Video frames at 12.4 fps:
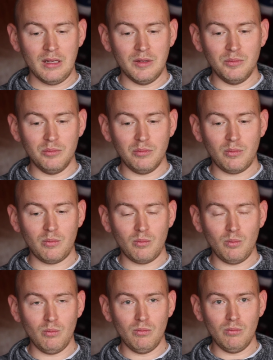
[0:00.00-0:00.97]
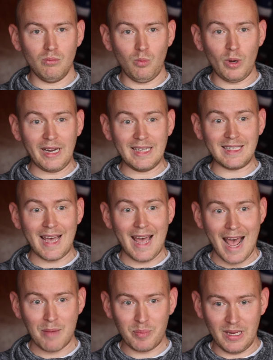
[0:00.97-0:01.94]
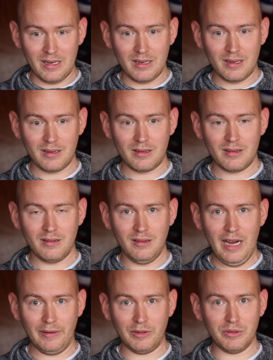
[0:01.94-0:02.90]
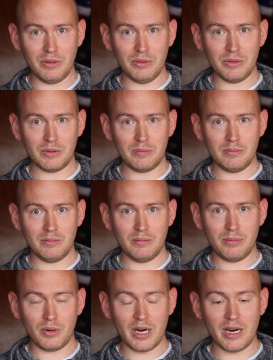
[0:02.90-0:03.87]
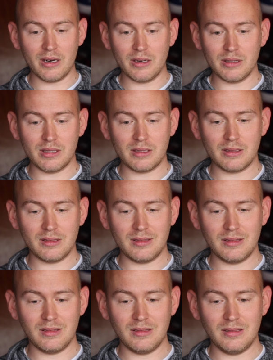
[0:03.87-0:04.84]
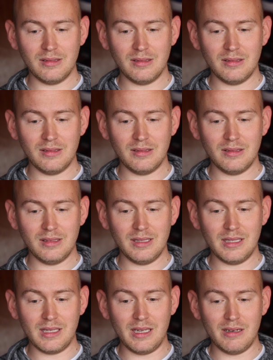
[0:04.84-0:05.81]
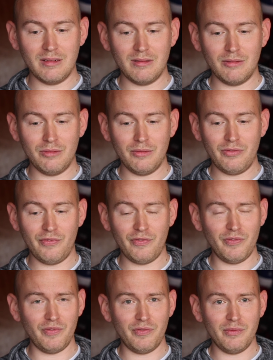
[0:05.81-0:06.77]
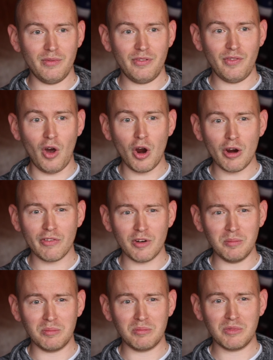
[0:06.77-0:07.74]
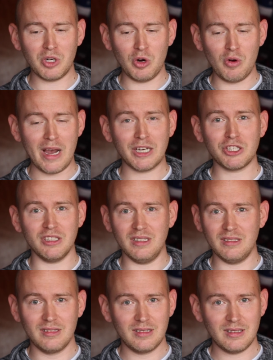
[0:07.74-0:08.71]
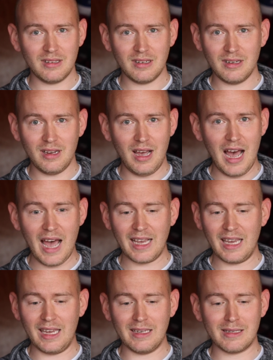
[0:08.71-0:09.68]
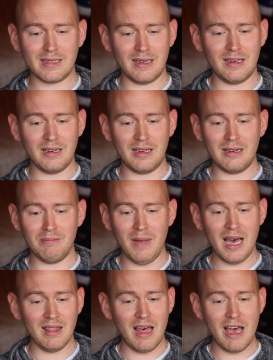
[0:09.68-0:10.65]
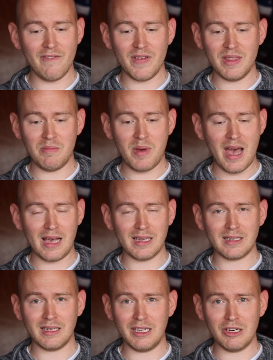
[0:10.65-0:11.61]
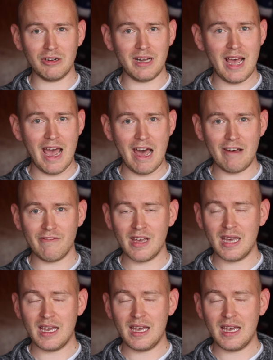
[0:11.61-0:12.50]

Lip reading: And what has happened after those prayers is that far from correction, I can't see my life in the past year and a half